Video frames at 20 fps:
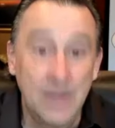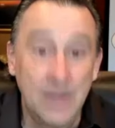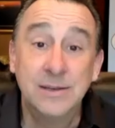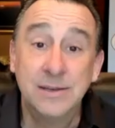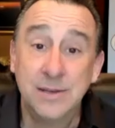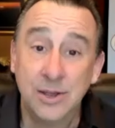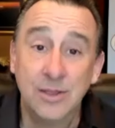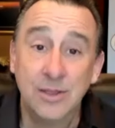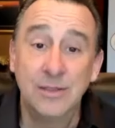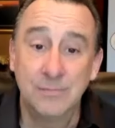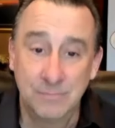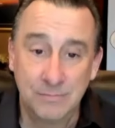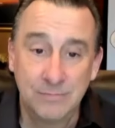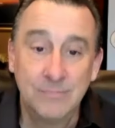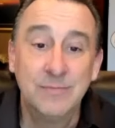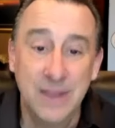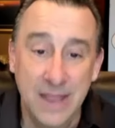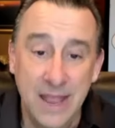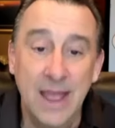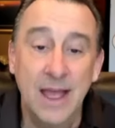until,
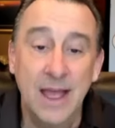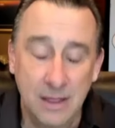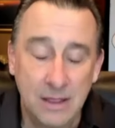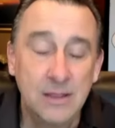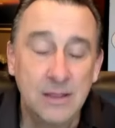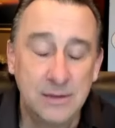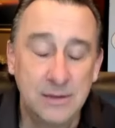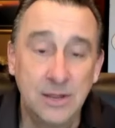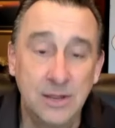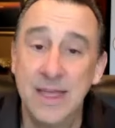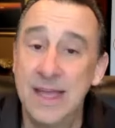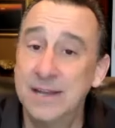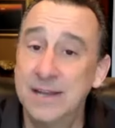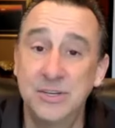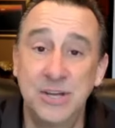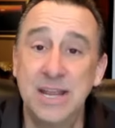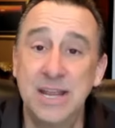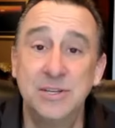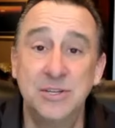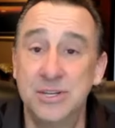yeah, till FOMO, that
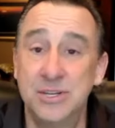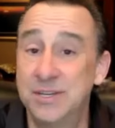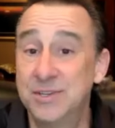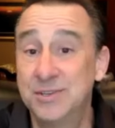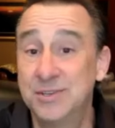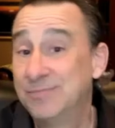changes.